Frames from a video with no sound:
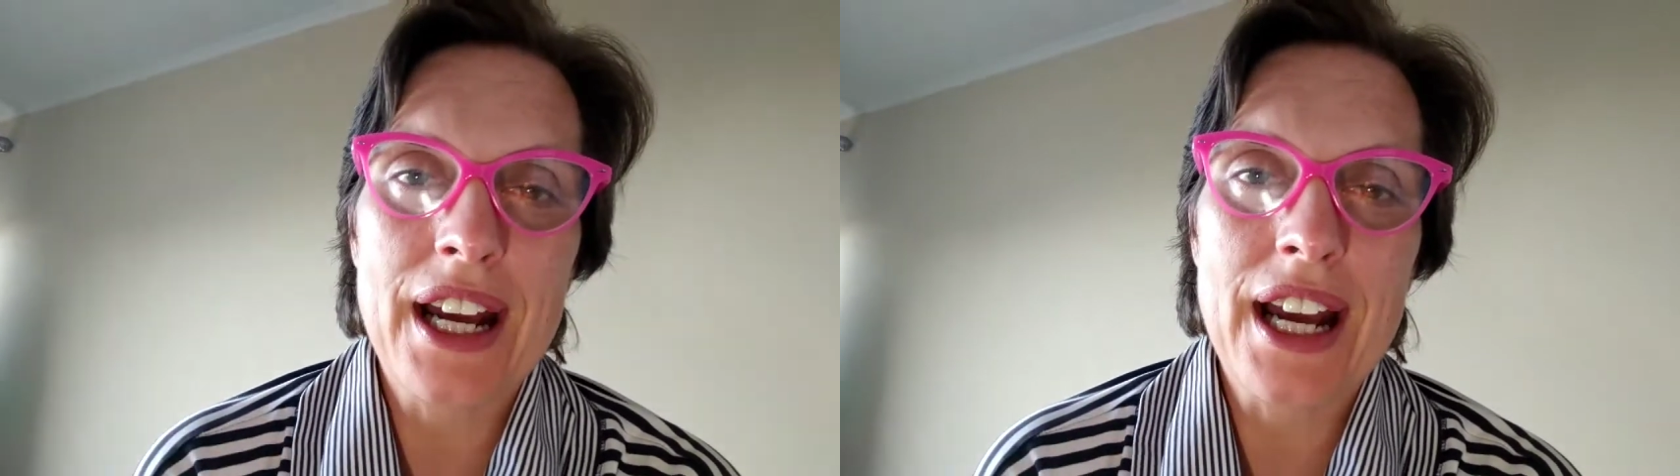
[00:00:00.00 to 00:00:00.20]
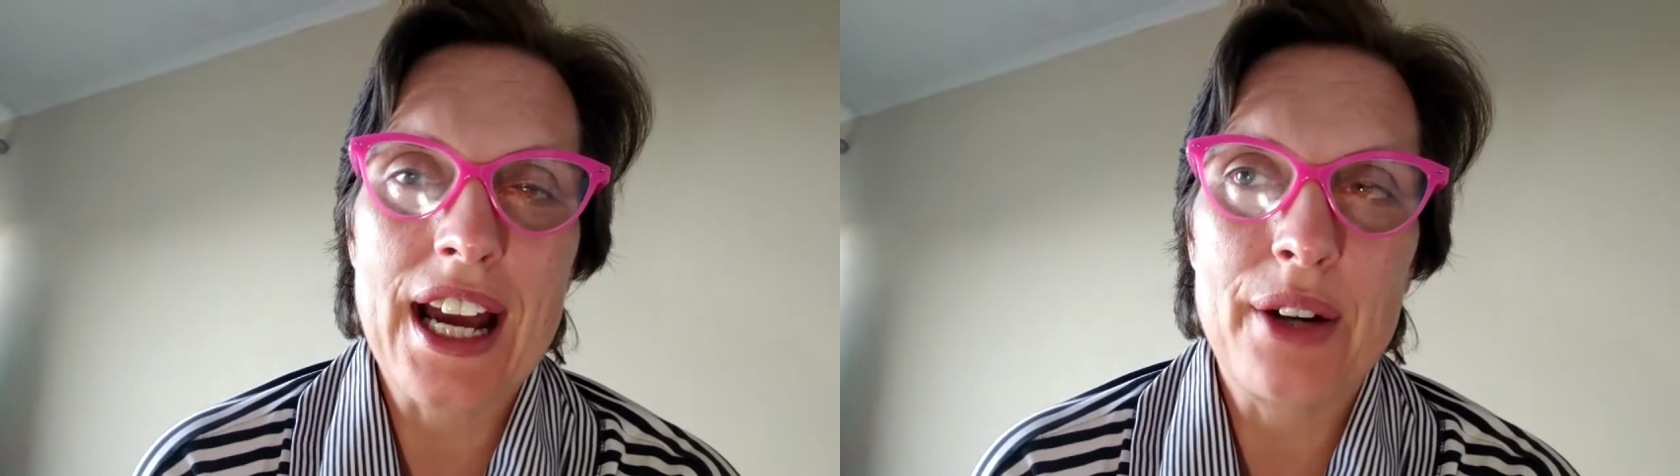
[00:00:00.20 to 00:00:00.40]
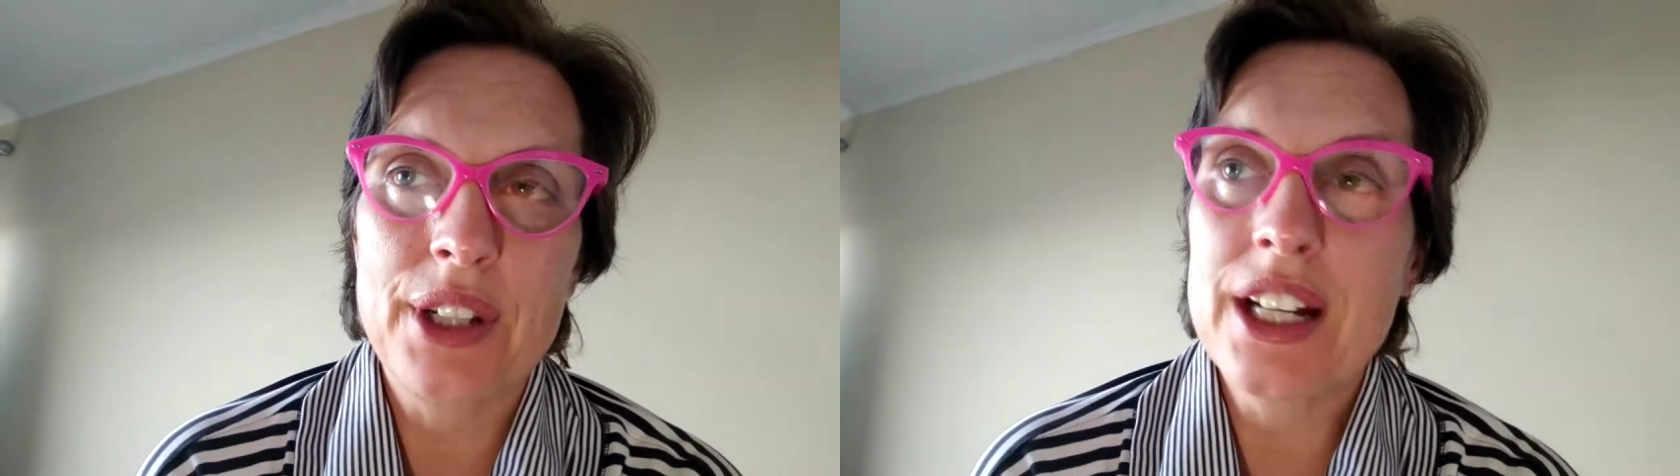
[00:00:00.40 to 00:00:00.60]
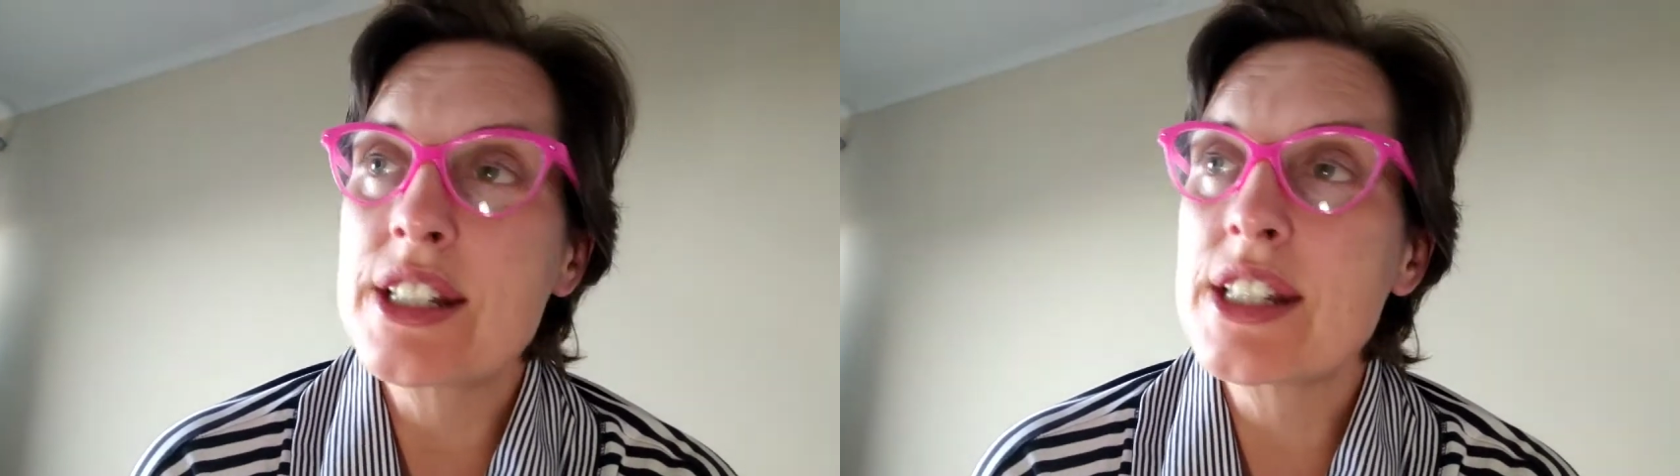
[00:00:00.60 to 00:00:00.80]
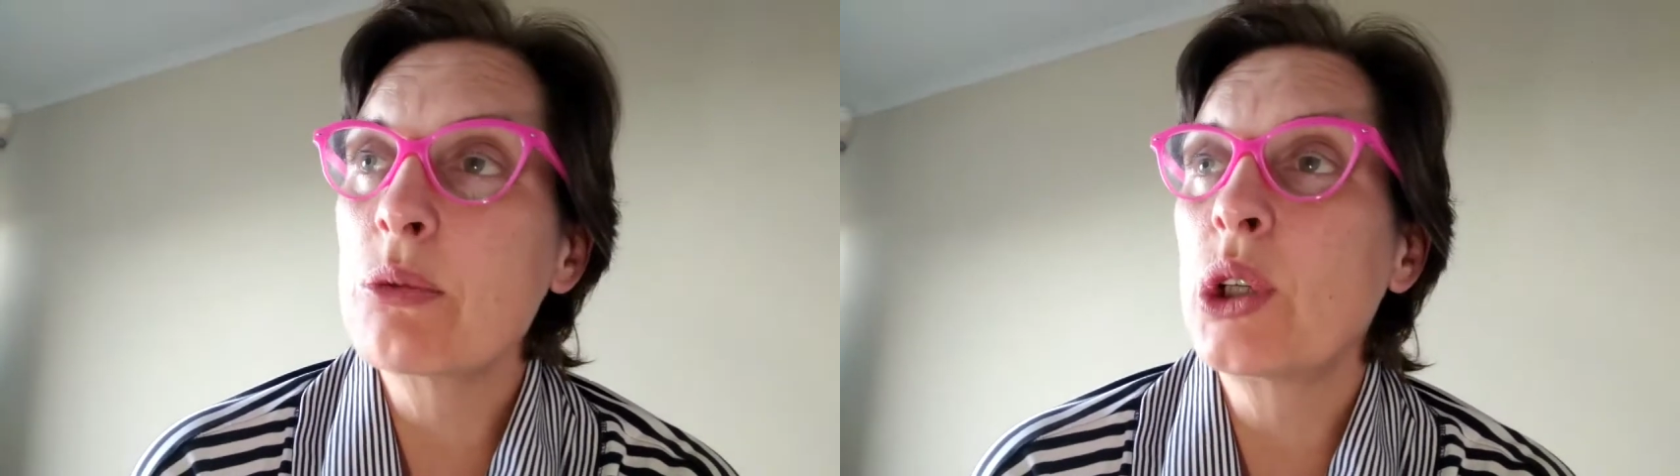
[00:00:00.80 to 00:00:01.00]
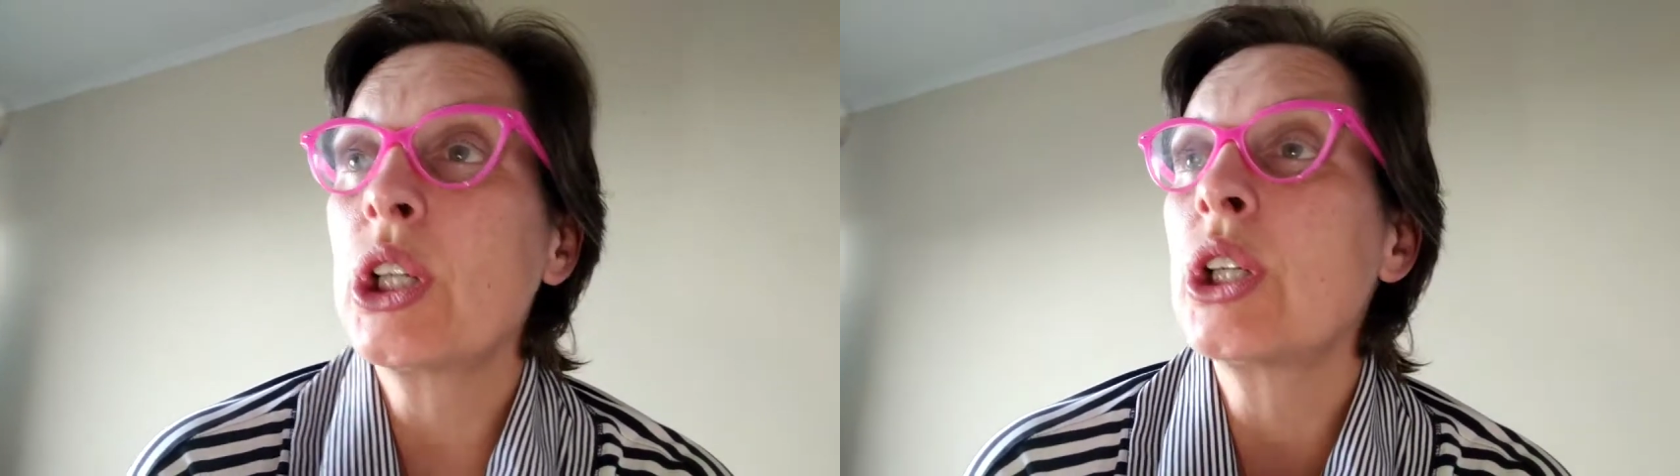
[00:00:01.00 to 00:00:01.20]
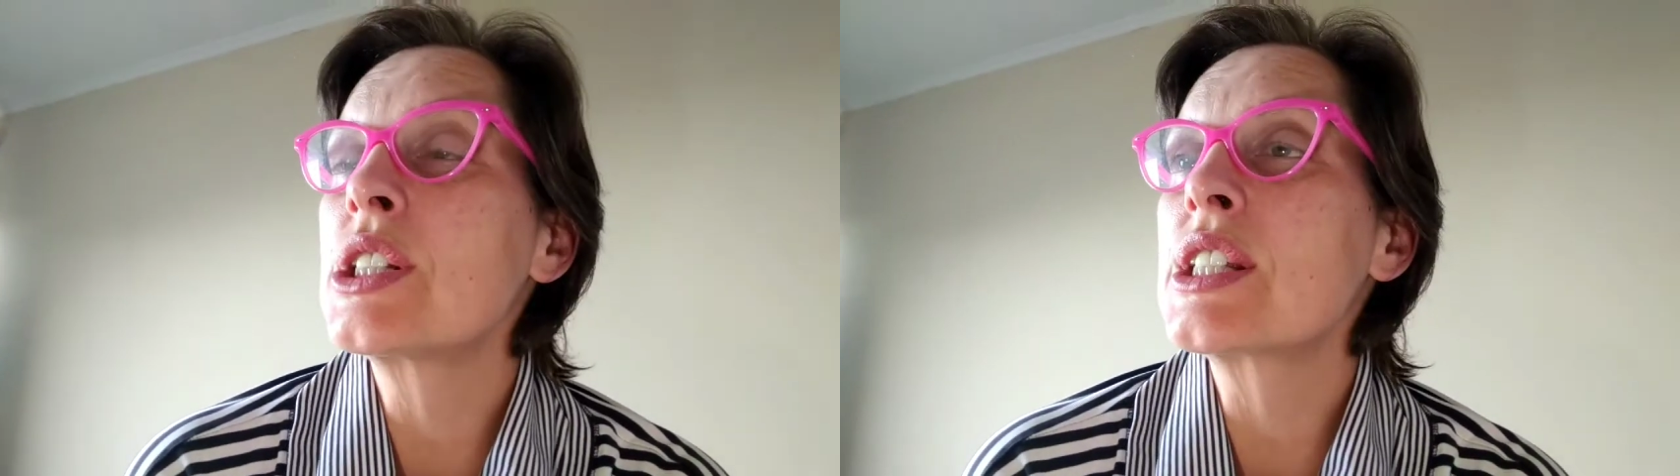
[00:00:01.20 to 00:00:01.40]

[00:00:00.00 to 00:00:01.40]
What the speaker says: how nice it was